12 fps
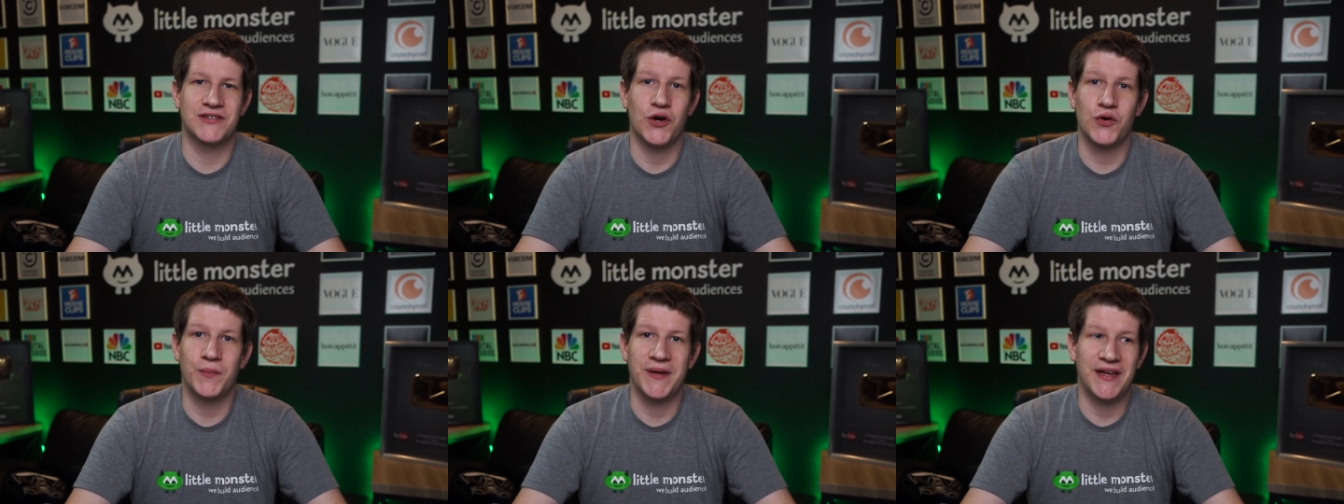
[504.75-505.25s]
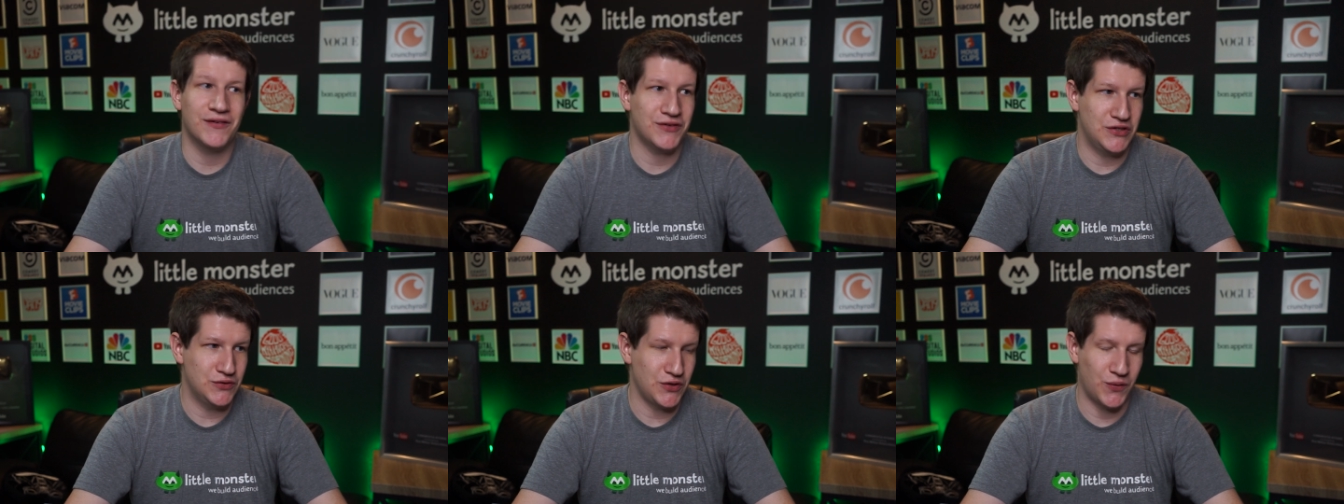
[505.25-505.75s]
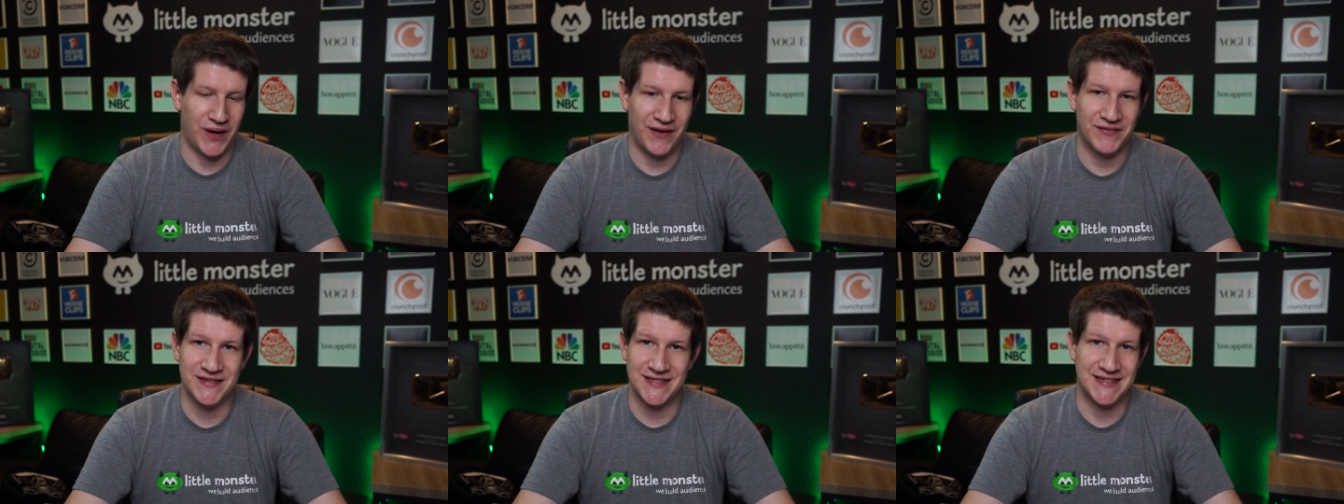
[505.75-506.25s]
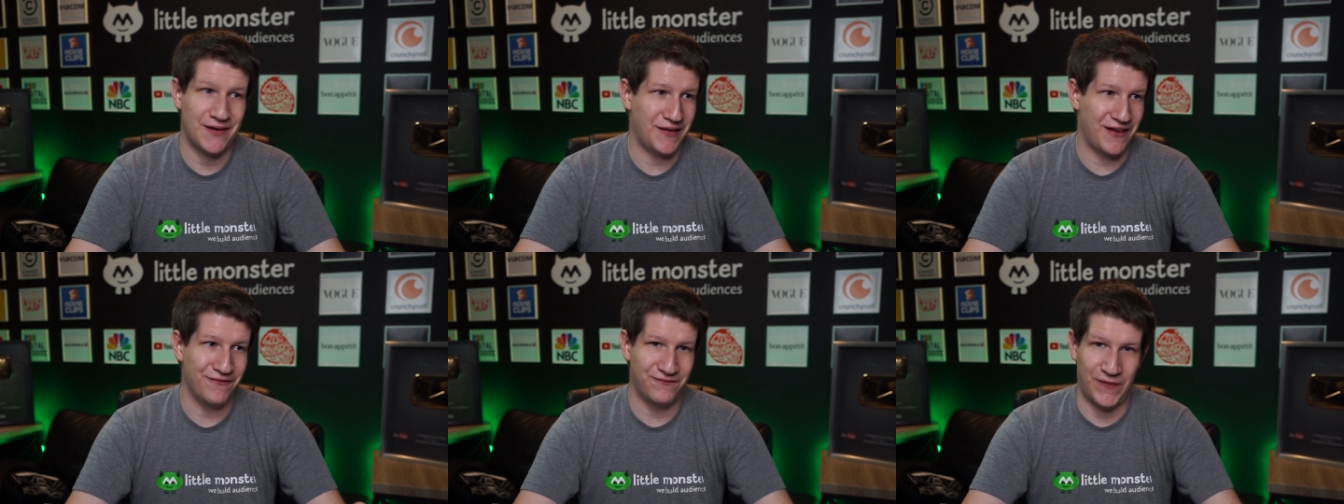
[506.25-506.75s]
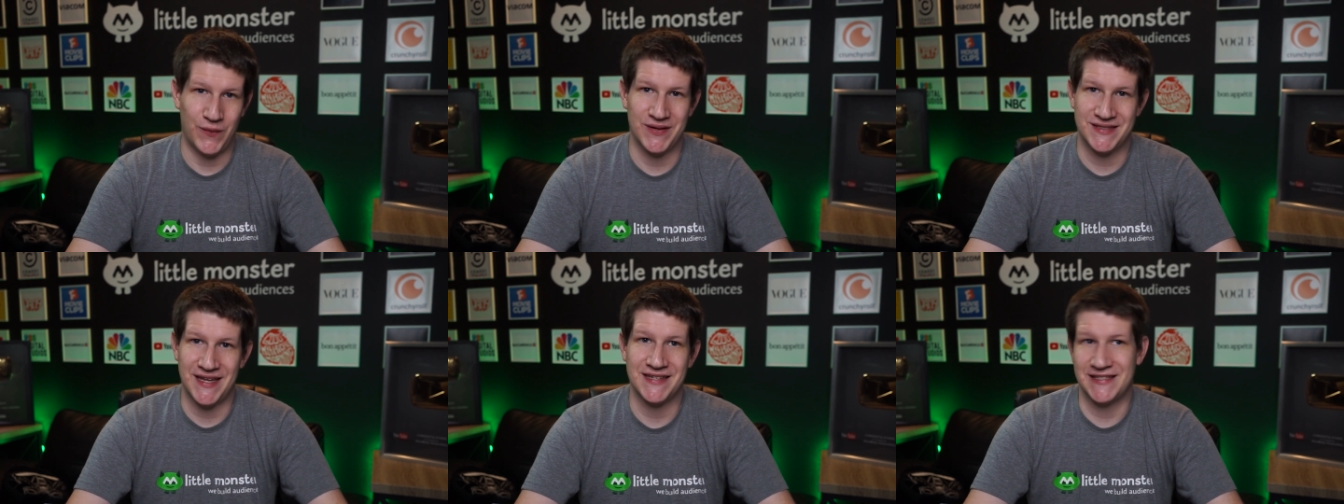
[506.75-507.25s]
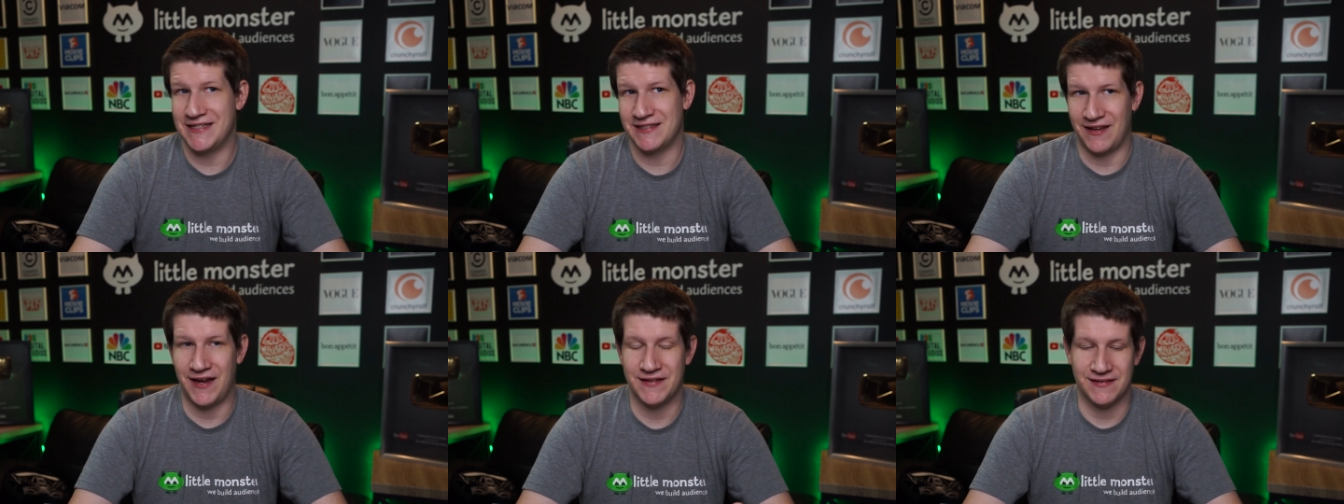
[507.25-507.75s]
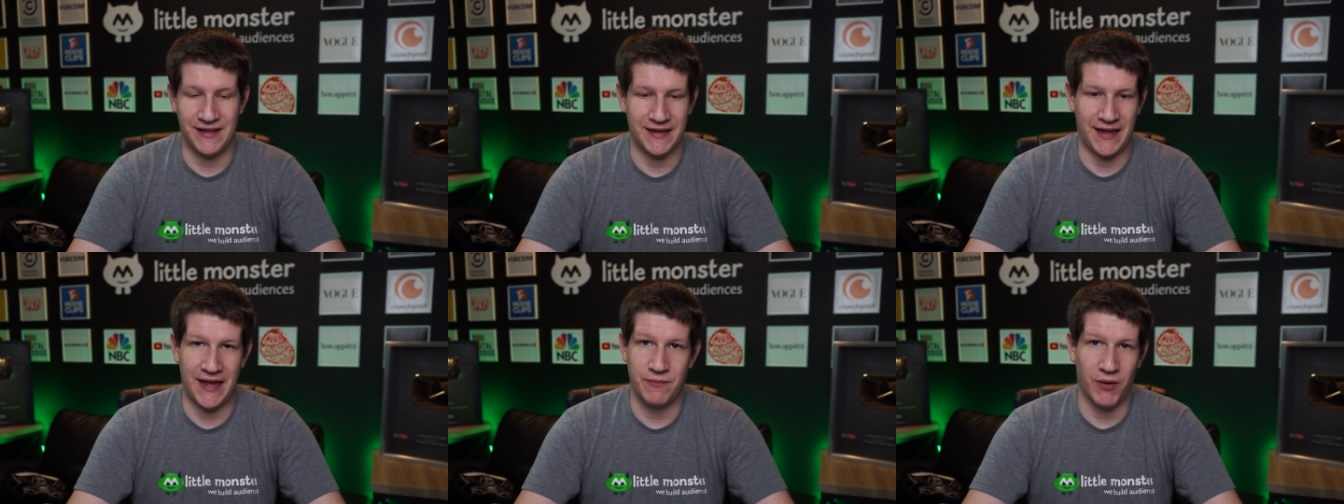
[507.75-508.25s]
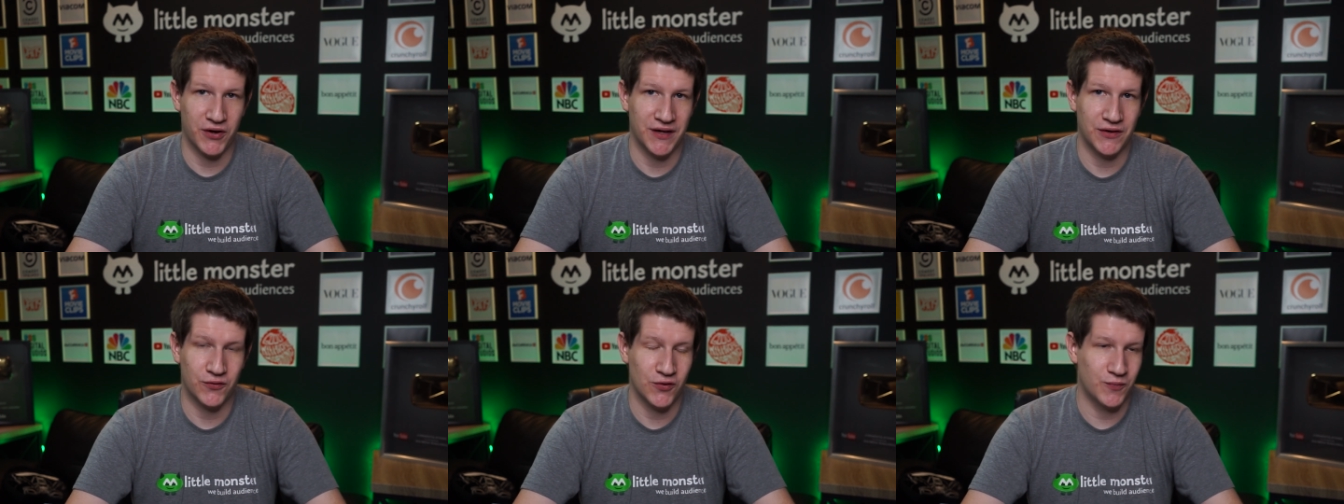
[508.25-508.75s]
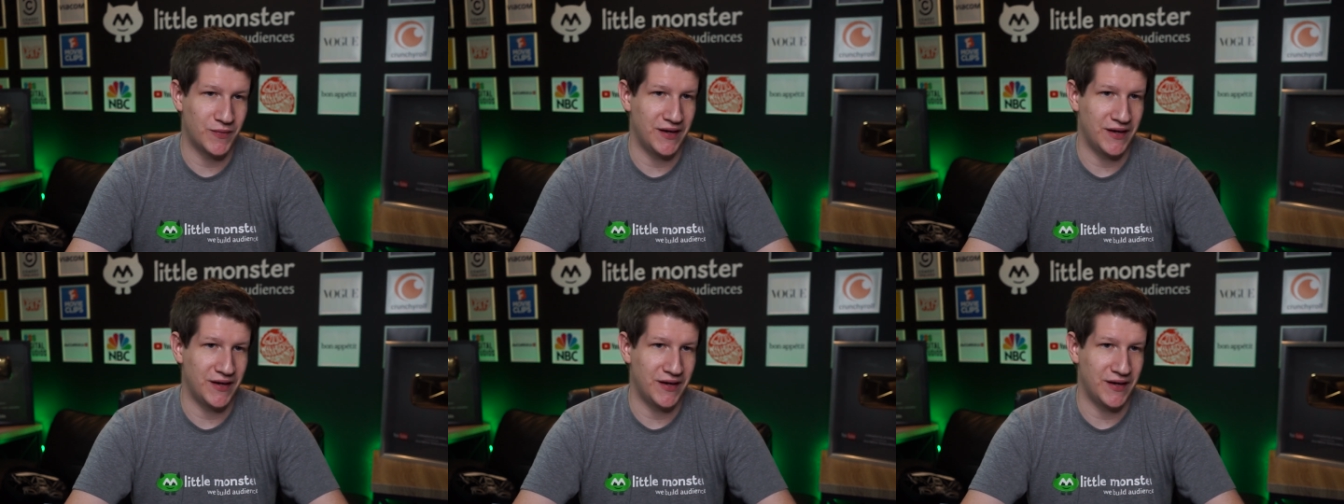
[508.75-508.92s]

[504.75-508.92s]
a total beginner, you don't have to sit down and focus test these lines like a marketing group.